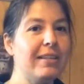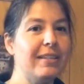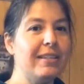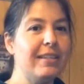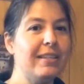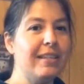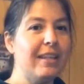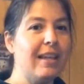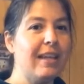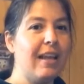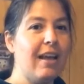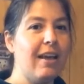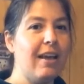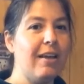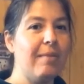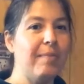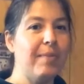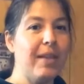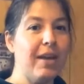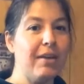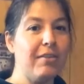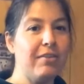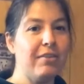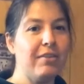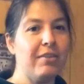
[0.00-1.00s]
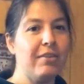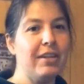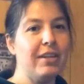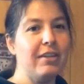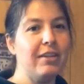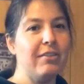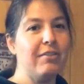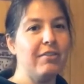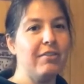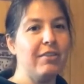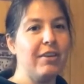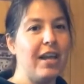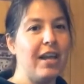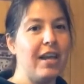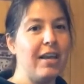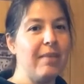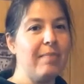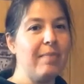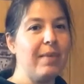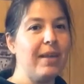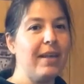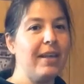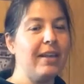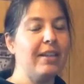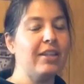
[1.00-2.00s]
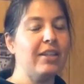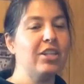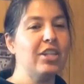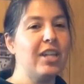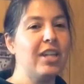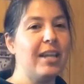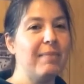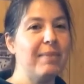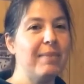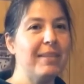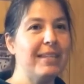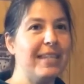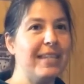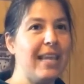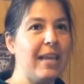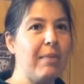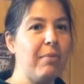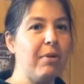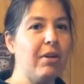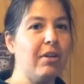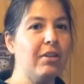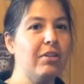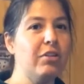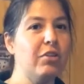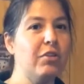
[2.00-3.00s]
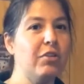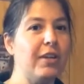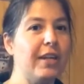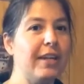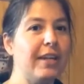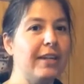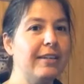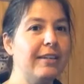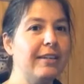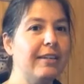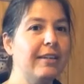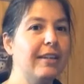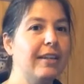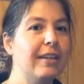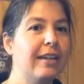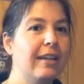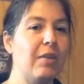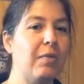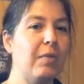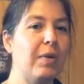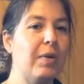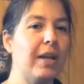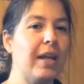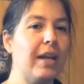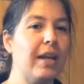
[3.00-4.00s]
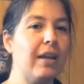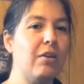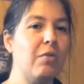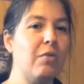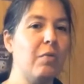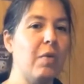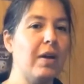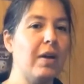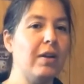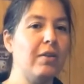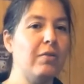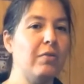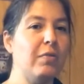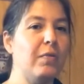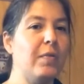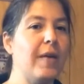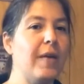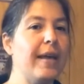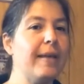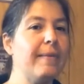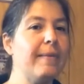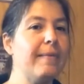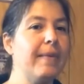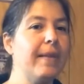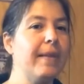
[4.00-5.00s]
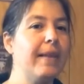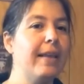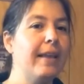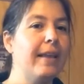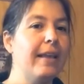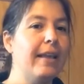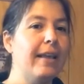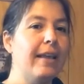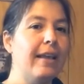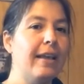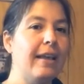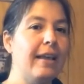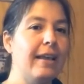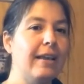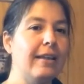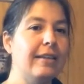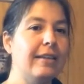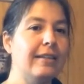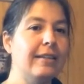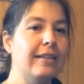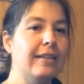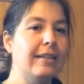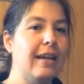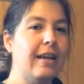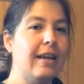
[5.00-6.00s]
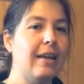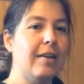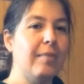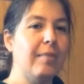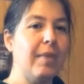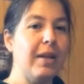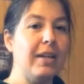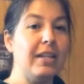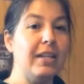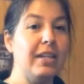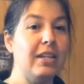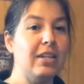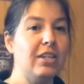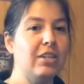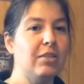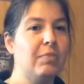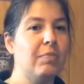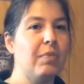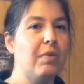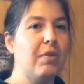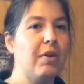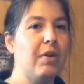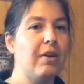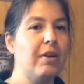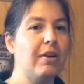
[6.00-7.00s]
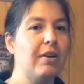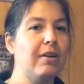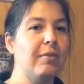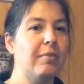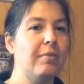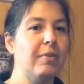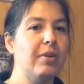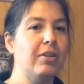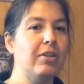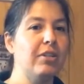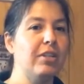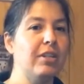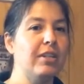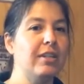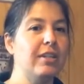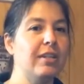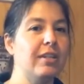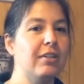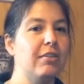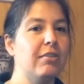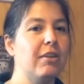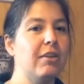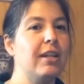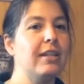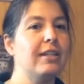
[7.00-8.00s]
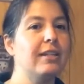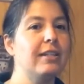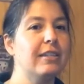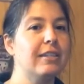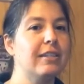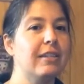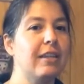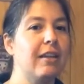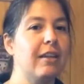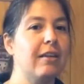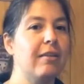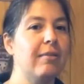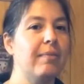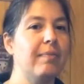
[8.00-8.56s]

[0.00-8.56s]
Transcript: is Yagodok Nigore. My English name is Gabriel Doreen. I work at Kawenna'on, and I teach Mohawk Immersion to grades